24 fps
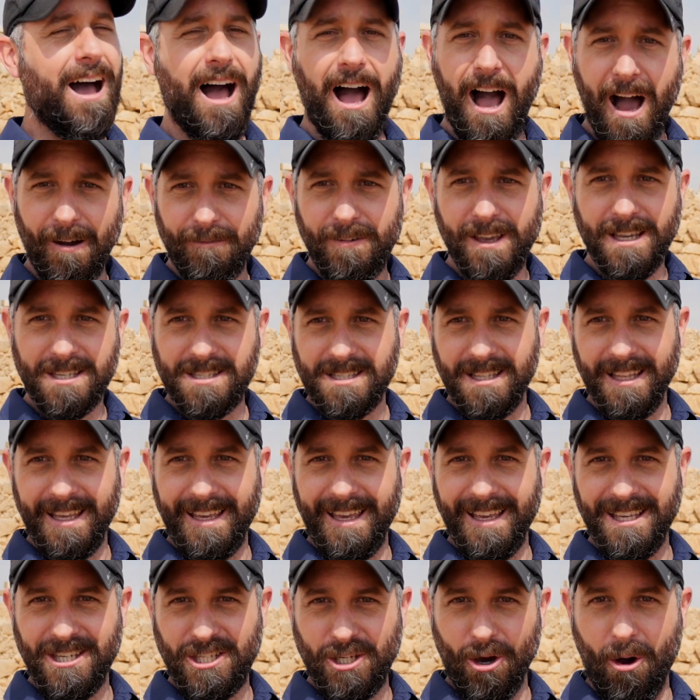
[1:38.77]

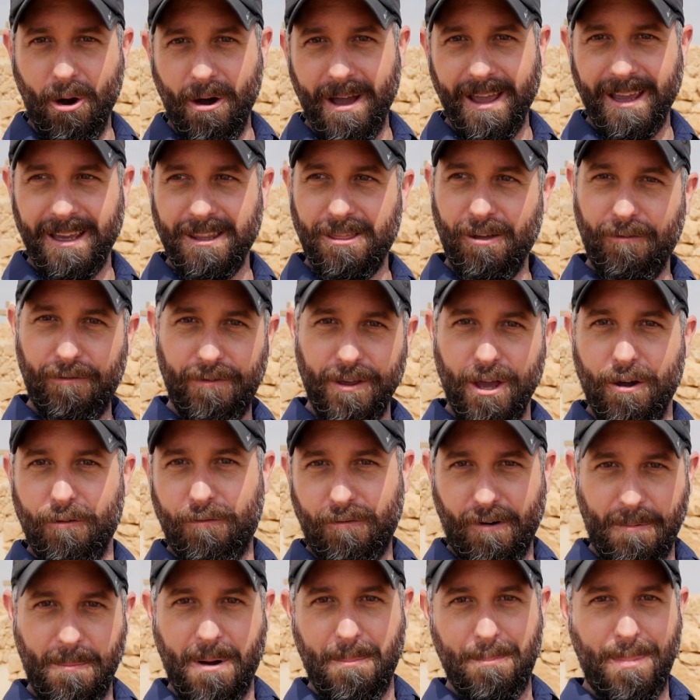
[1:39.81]
obviously enjoying the view
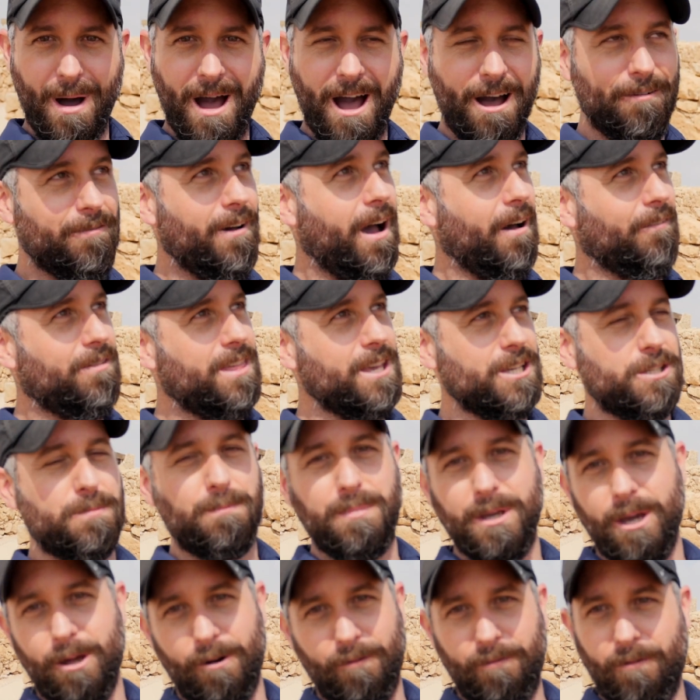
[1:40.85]
from above of this
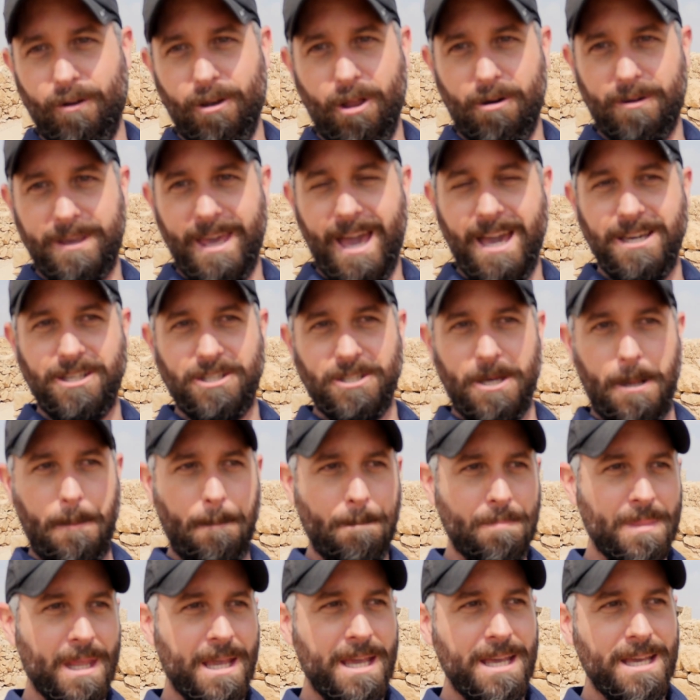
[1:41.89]
beautiful location.
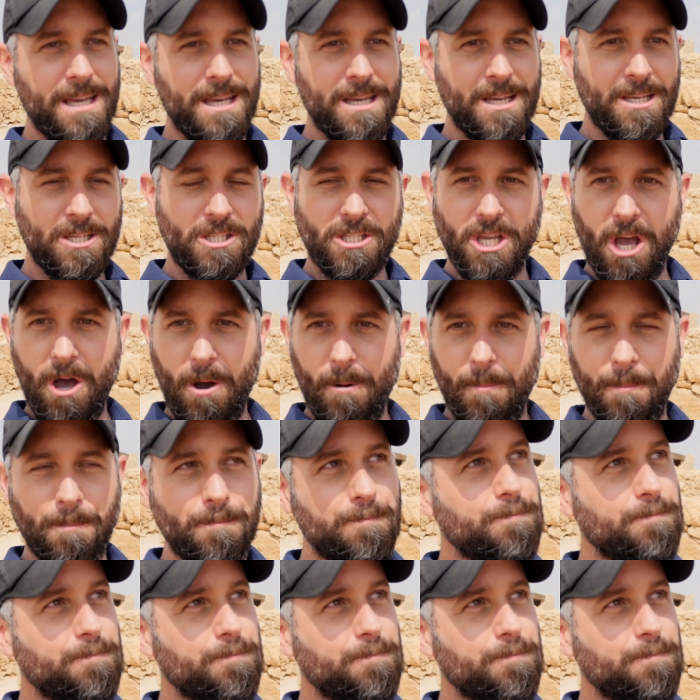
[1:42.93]
So